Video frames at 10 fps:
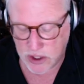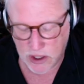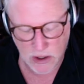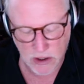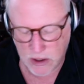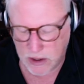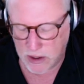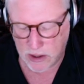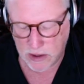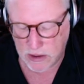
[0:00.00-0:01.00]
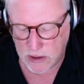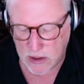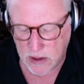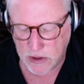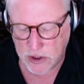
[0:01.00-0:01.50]
And
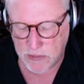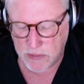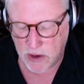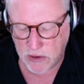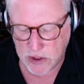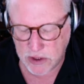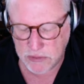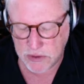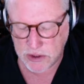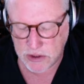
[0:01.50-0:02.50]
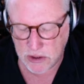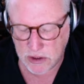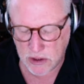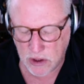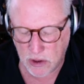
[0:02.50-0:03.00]
somehow it seems
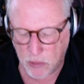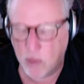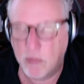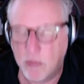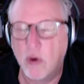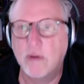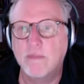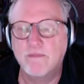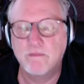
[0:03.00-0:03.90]
more important.